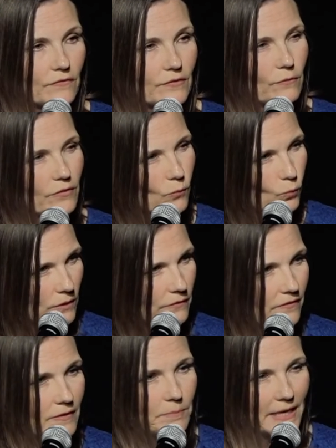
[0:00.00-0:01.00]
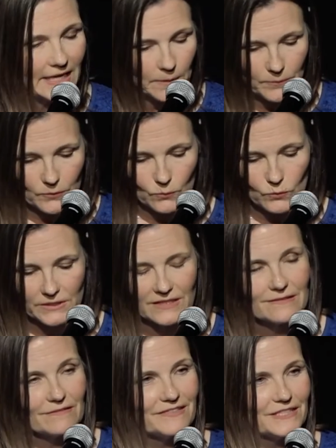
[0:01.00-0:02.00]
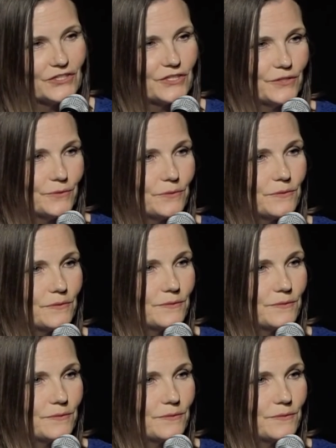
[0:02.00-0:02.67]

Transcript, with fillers: as though the words on paper would convince you.